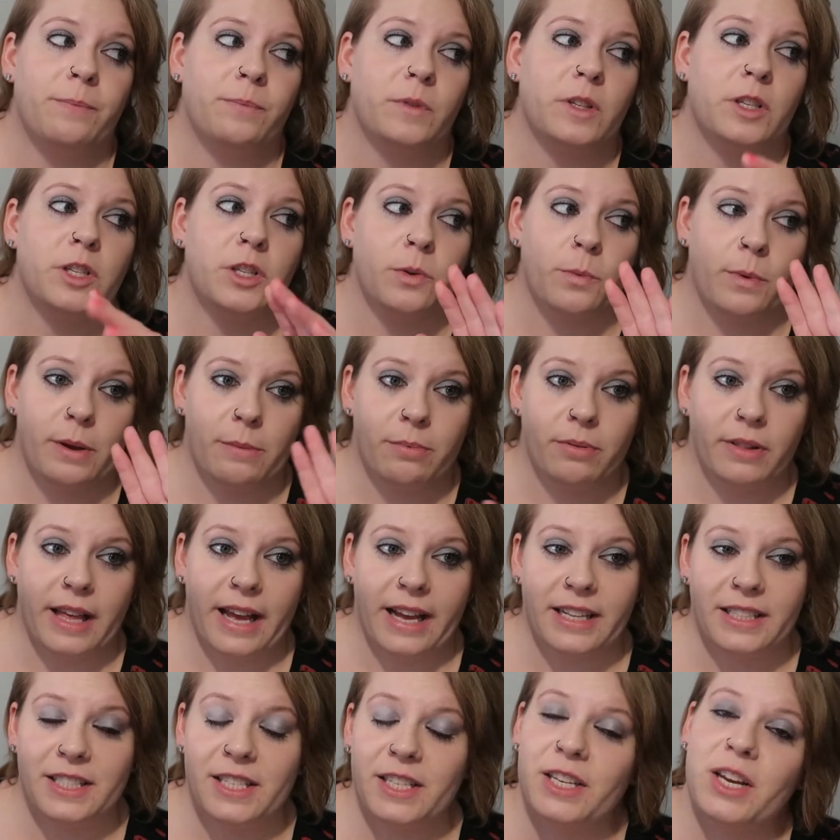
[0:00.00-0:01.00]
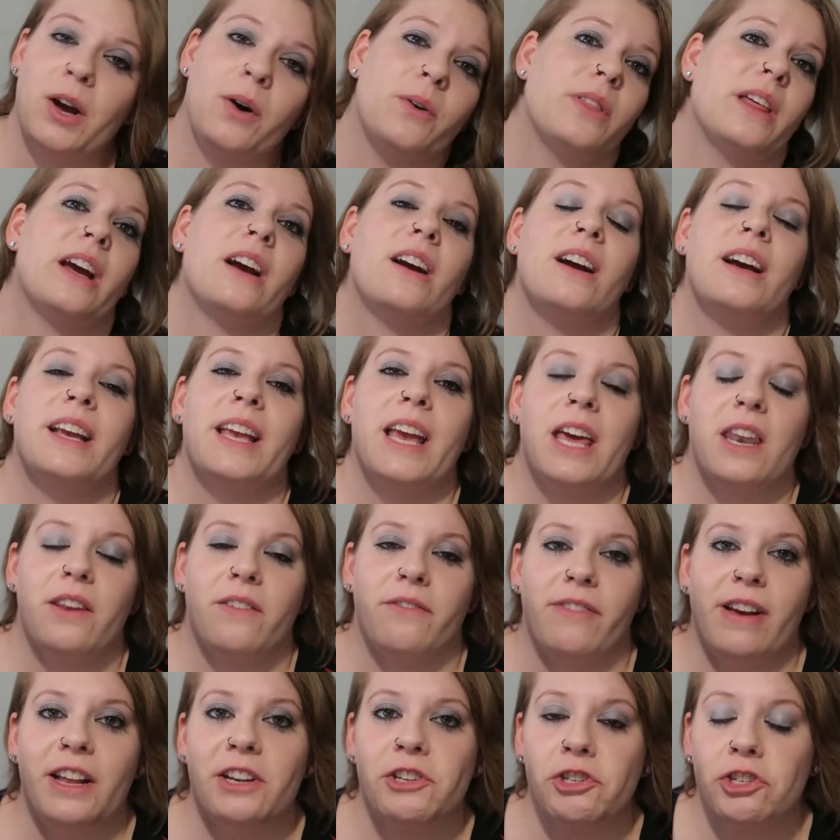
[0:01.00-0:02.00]
So we plan to go there again
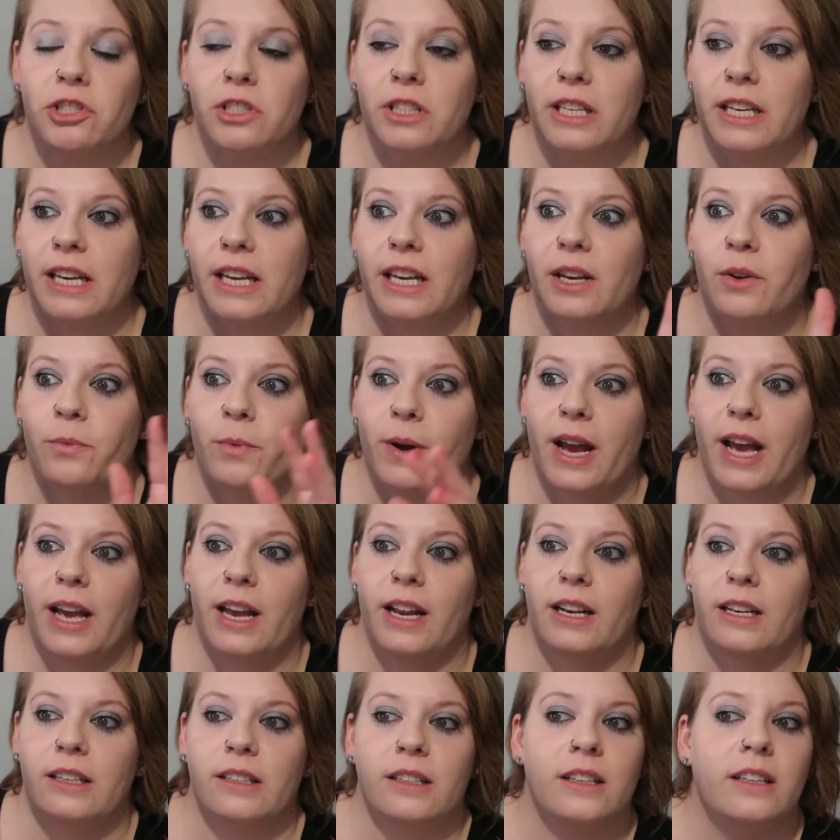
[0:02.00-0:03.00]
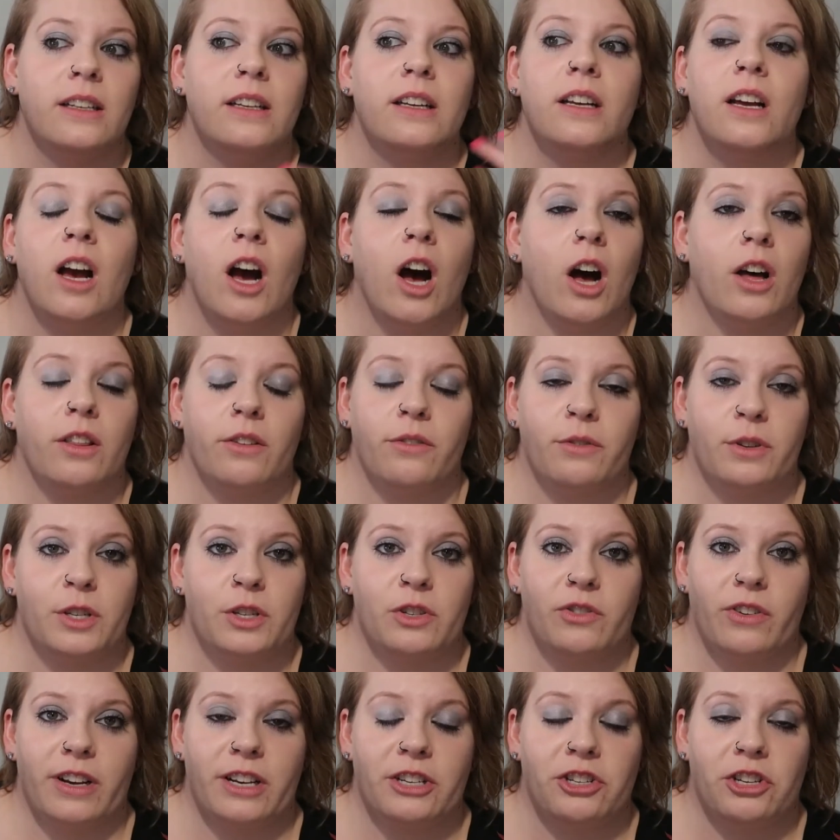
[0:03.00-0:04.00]
eventually when all the
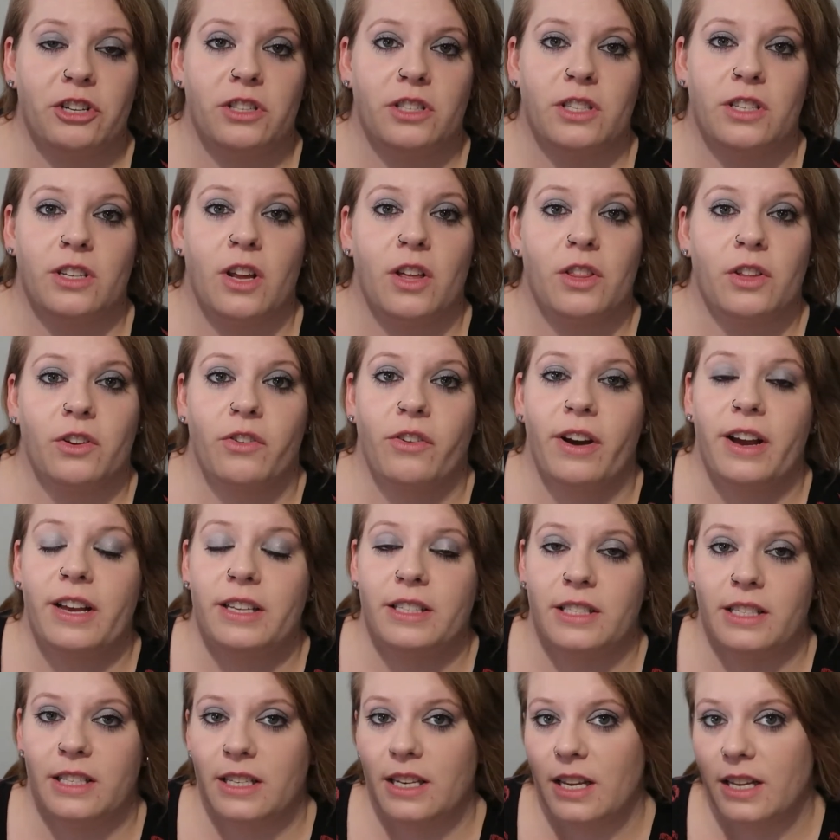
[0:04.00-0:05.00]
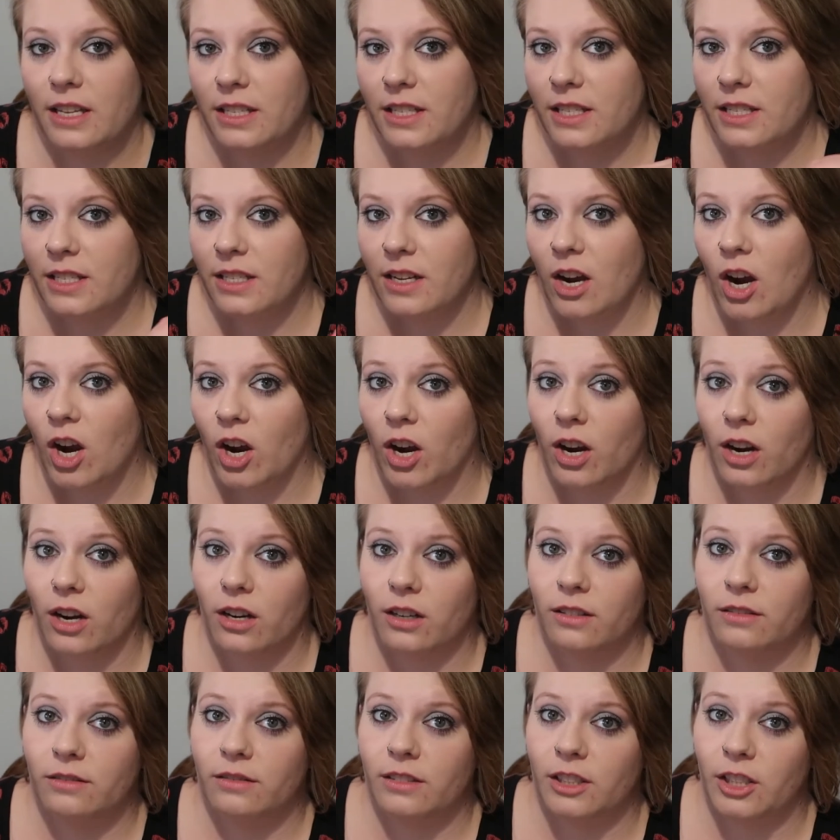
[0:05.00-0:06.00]
restrictions and all the craziness
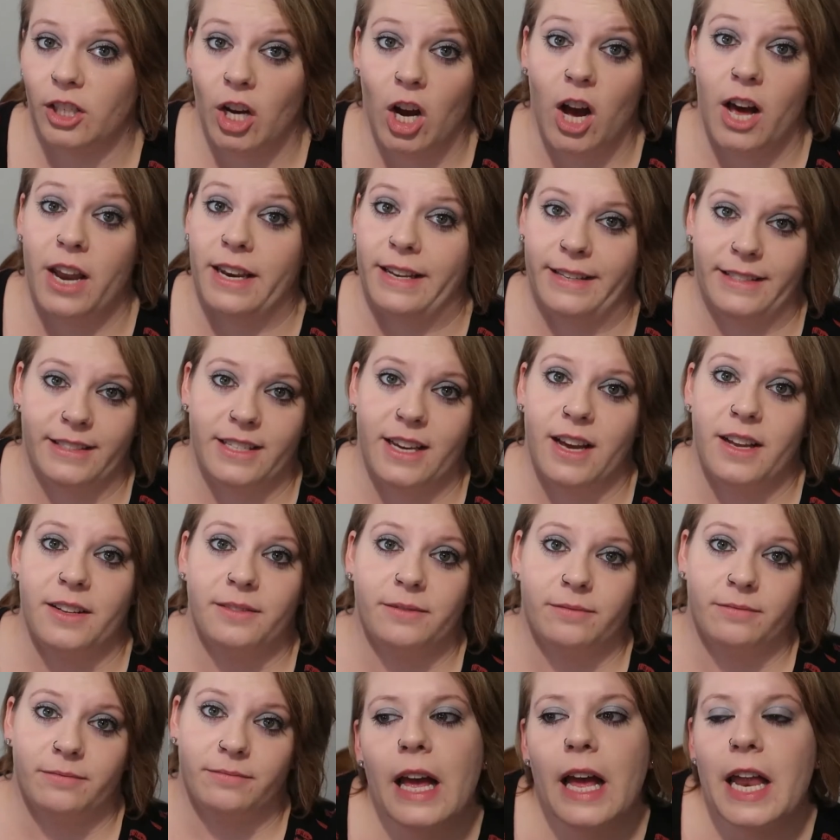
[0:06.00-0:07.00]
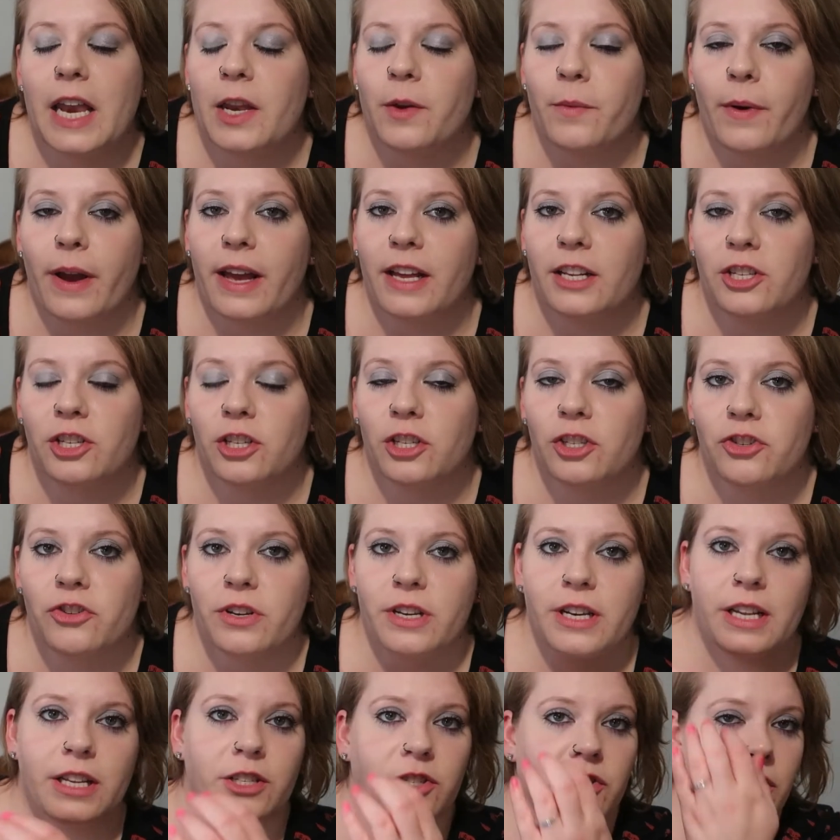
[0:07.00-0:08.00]
are gone and done. Anyway,
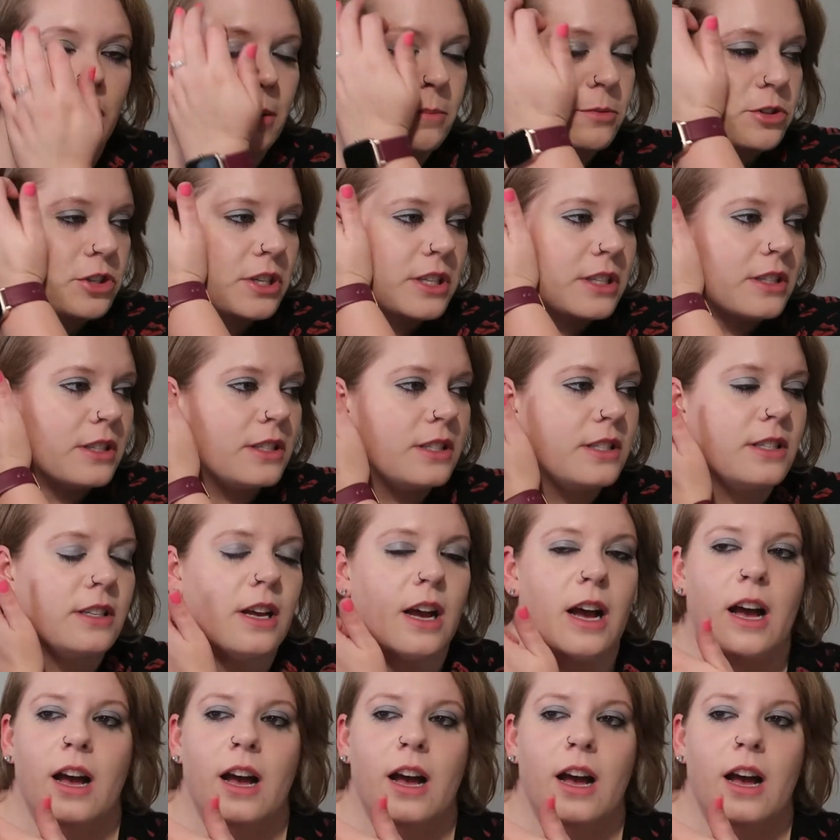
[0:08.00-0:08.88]
children interruptions.